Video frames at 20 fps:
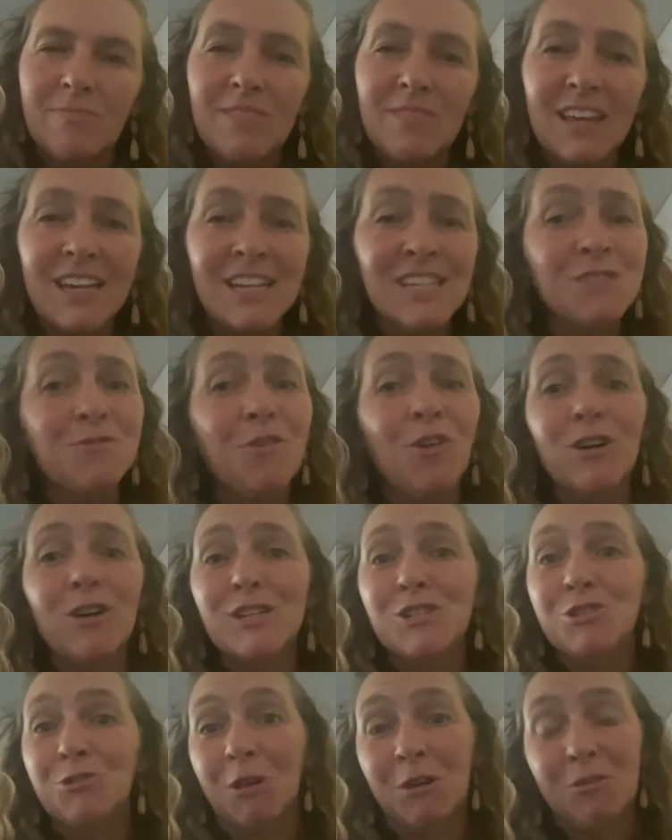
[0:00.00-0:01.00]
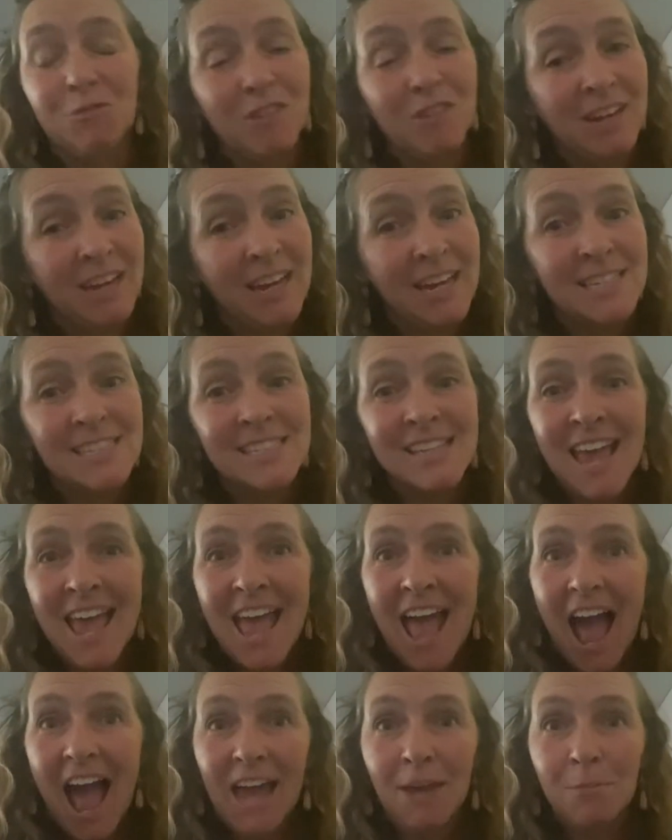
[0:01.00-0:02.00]
As far as joyfulness,
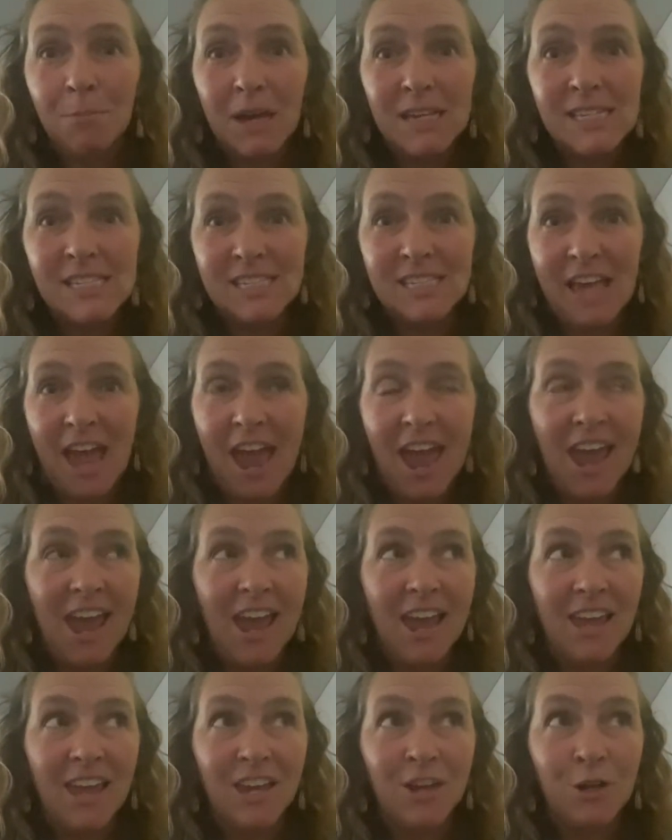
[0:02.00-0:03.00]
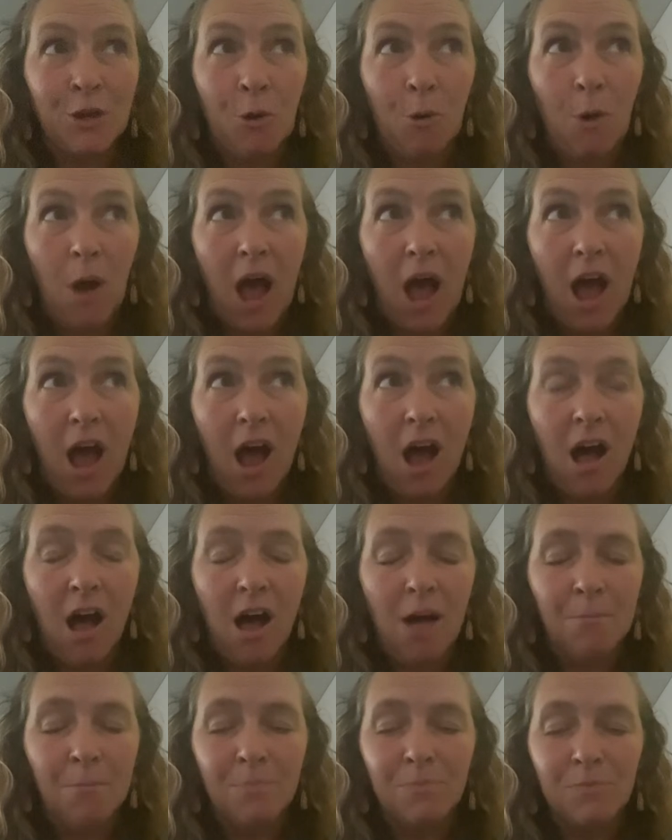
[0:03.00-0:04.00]
I must say,
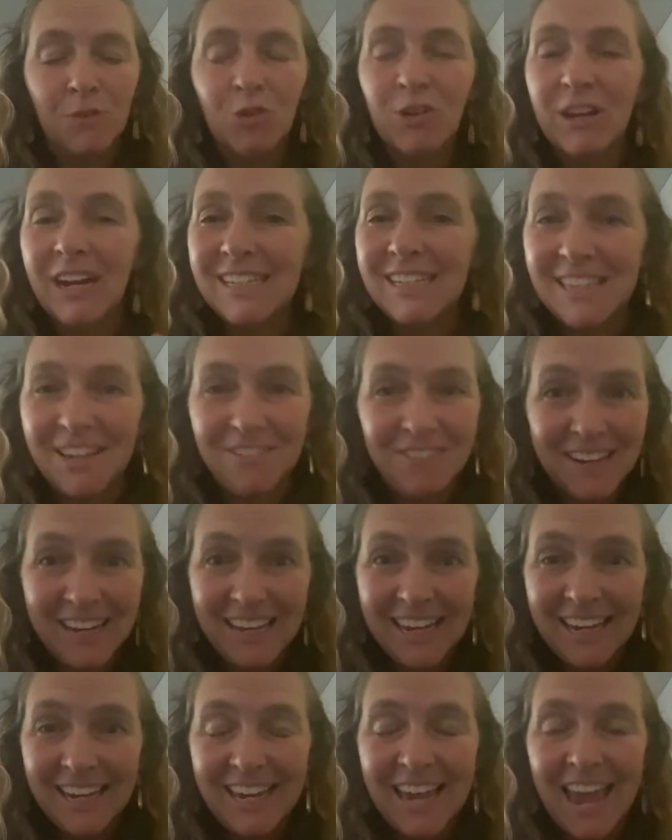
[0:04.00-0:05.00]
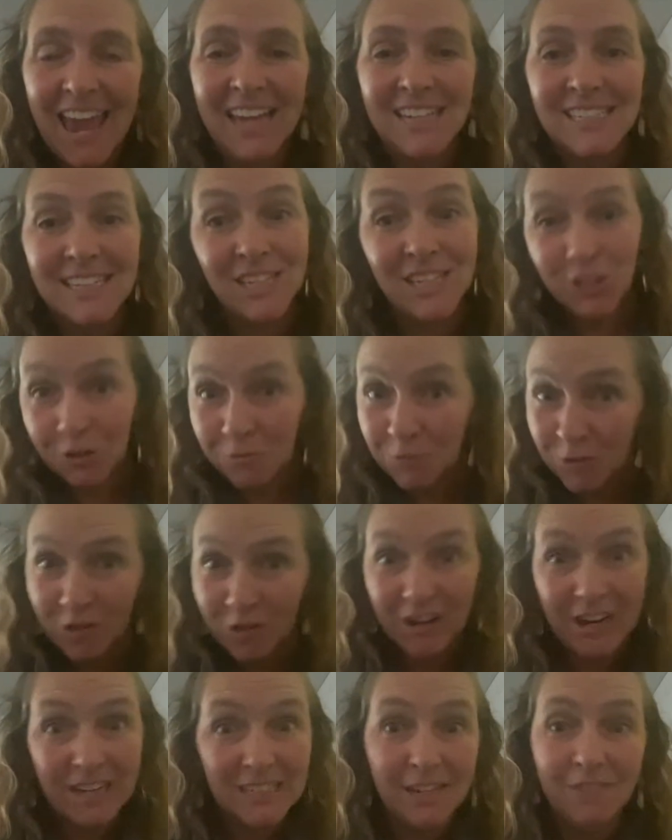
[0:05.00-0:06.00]
creativity and teaching for
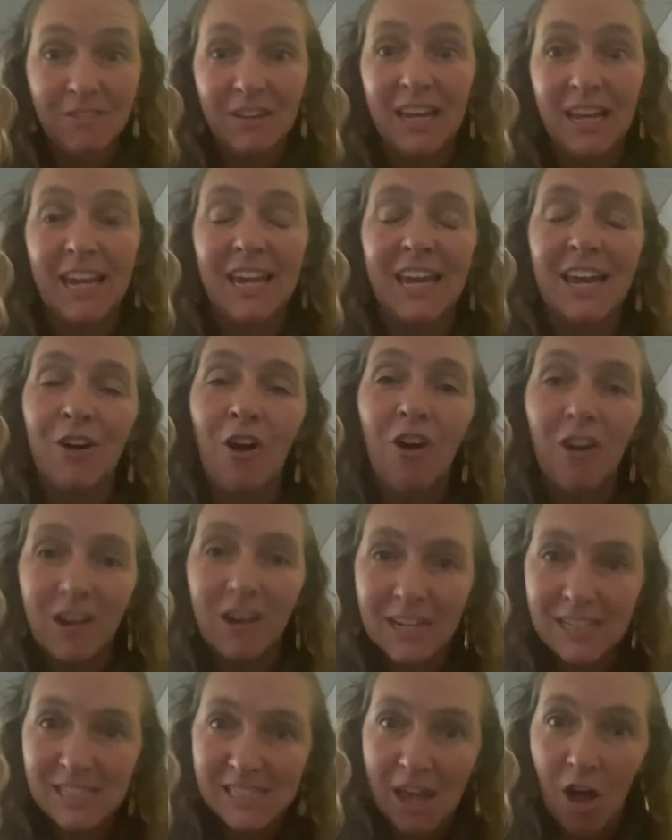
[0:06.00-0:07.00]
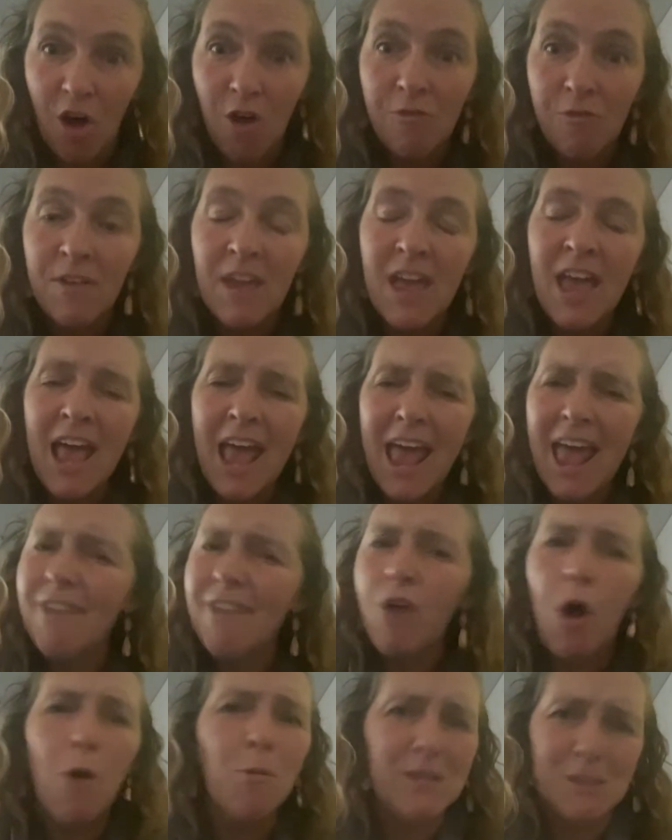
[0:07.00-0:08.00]
creativity and art itself have
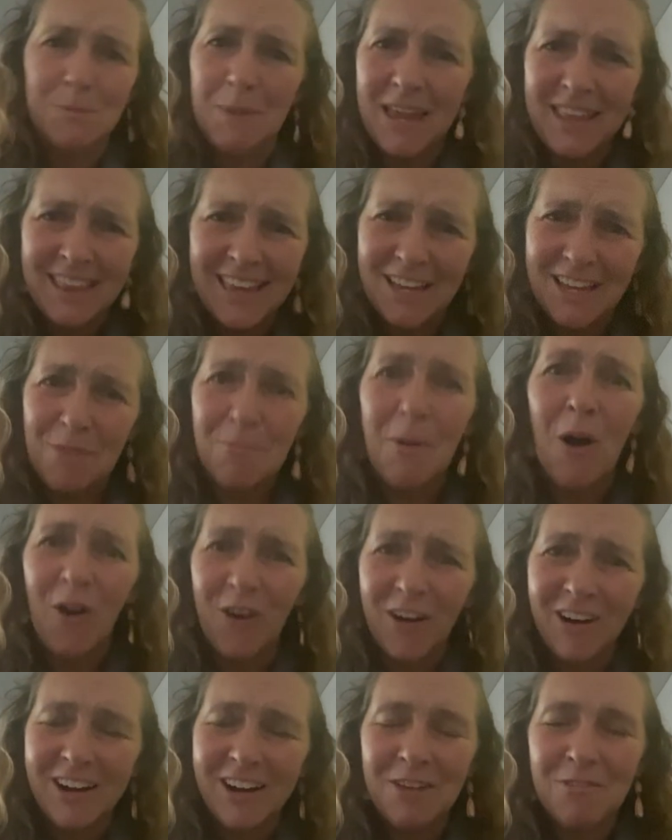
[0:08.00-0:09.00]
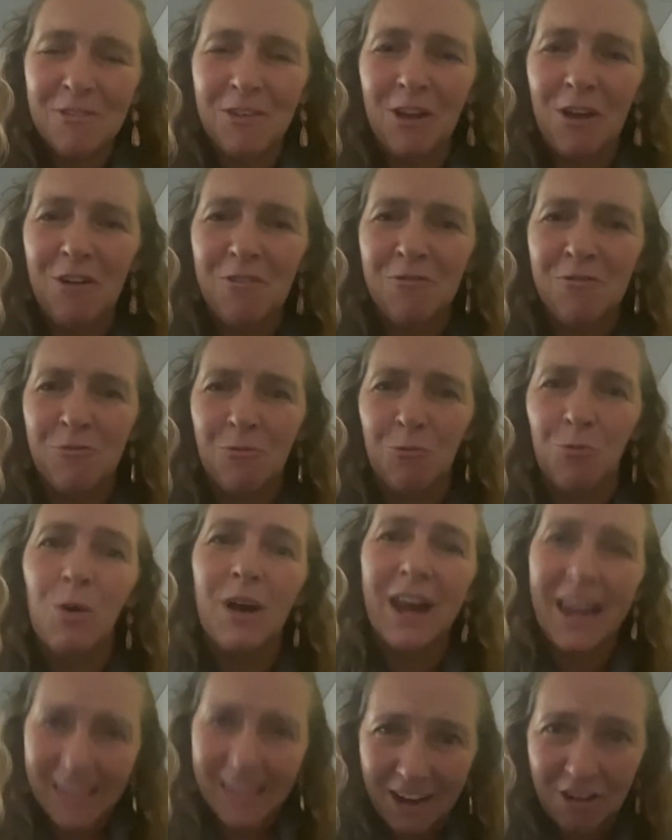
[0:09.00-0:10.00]
always been like a part of
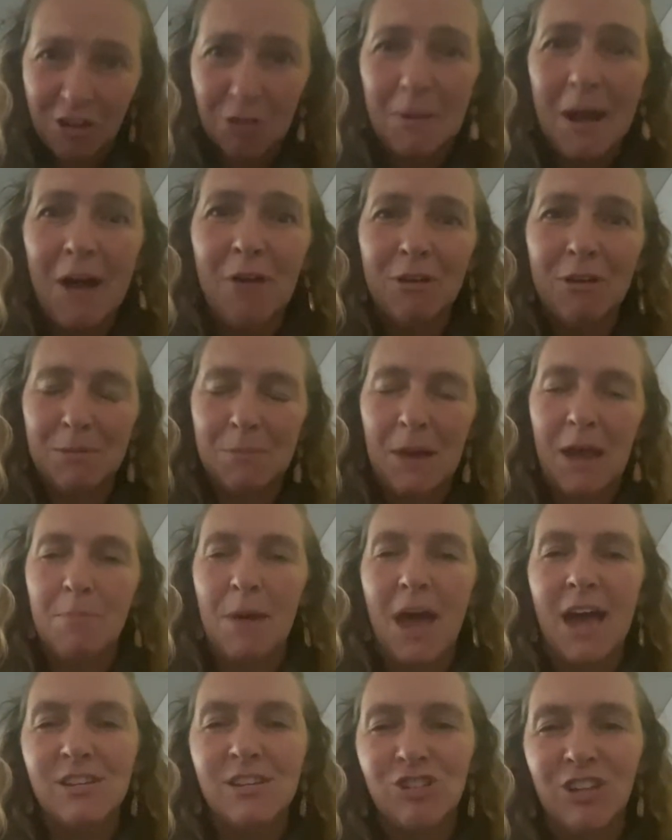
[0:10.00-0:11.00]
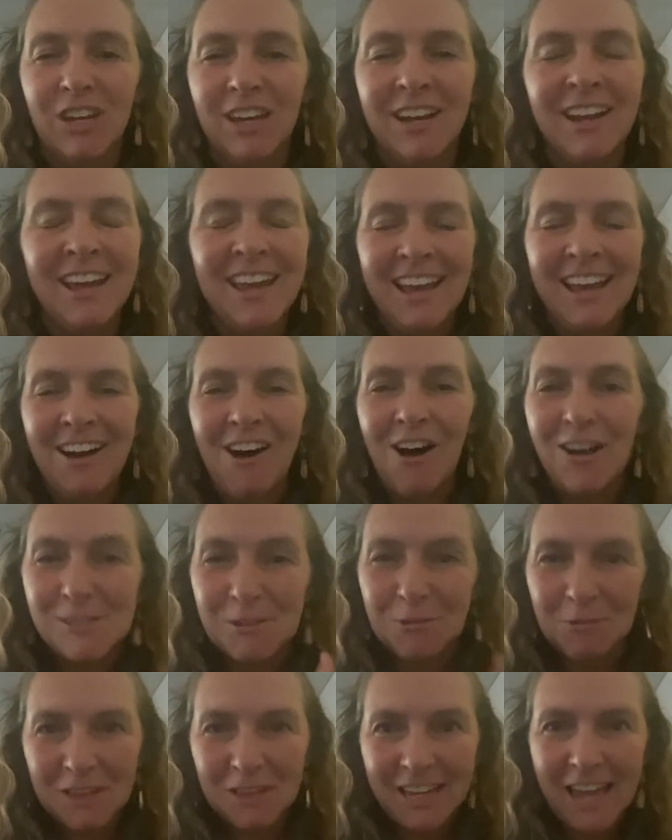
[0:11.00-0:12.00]
what I care about and my passion.
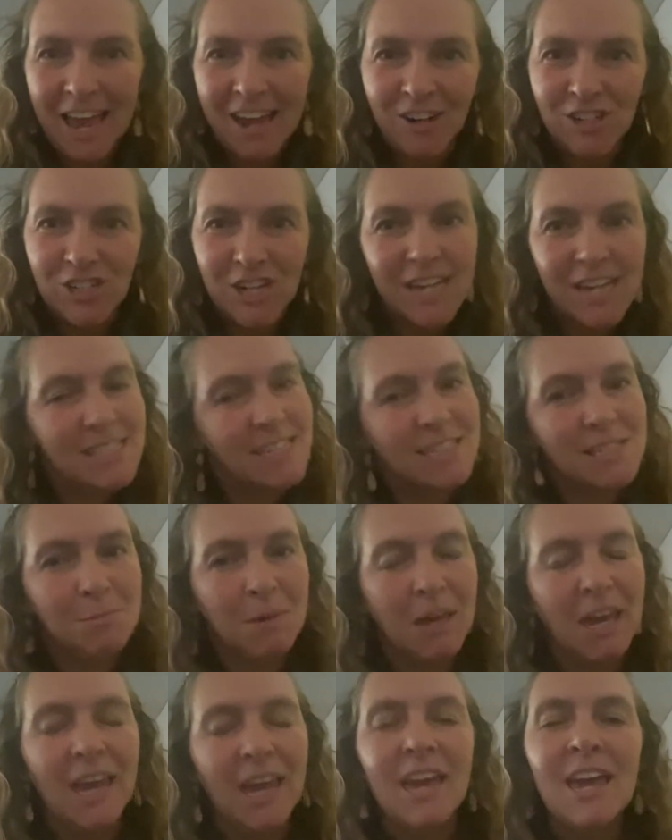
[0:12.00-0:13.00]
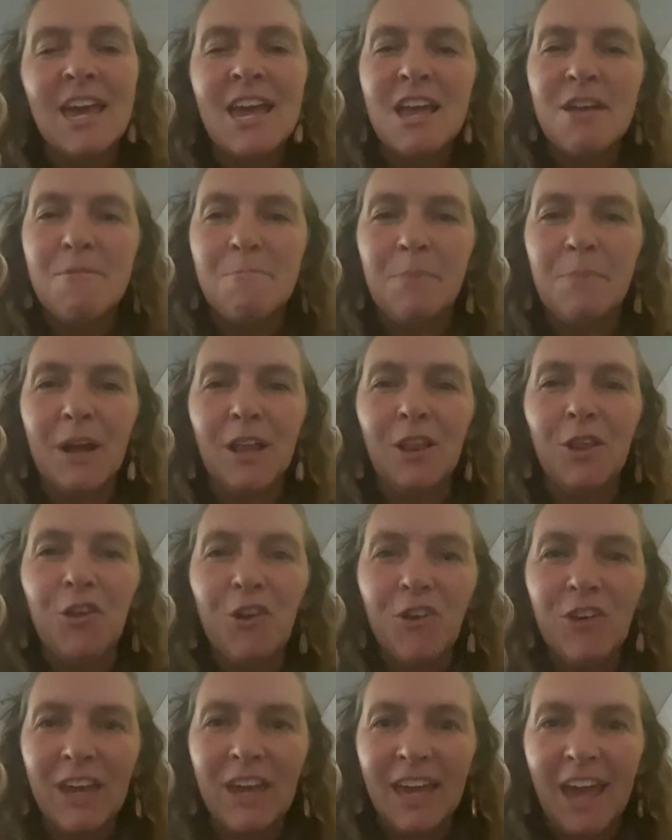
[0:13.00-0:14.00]
Also really energizes me. But
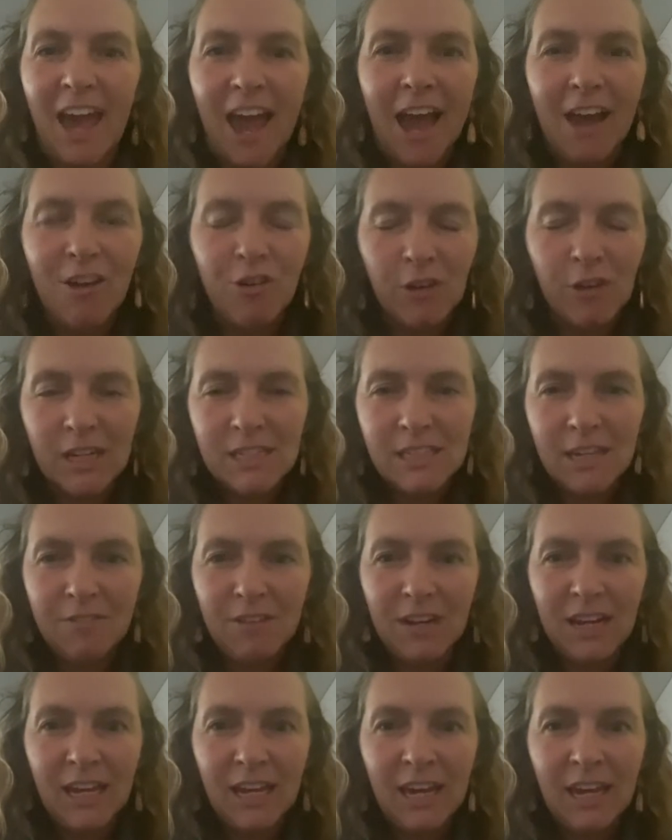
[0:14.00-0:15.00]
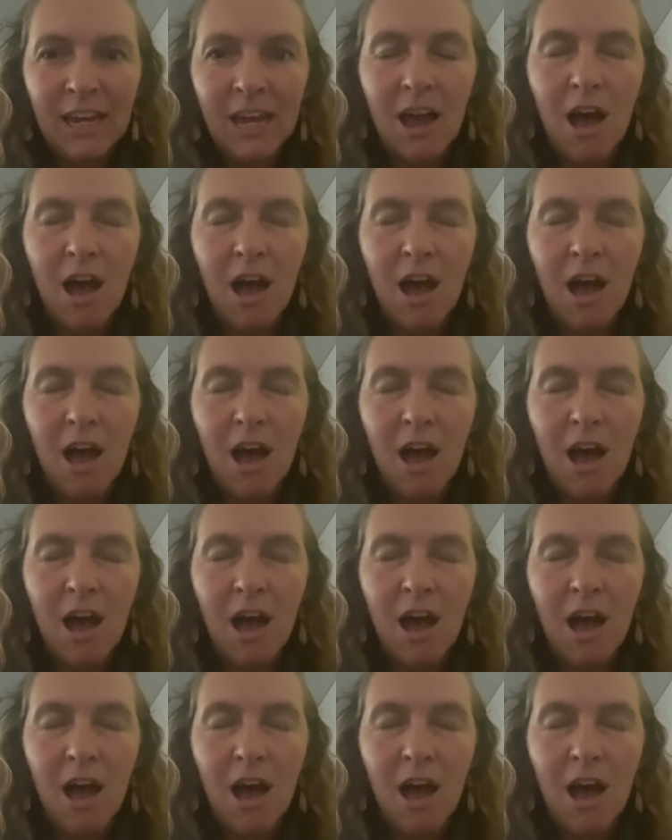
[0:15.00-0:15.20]
looking at creativity,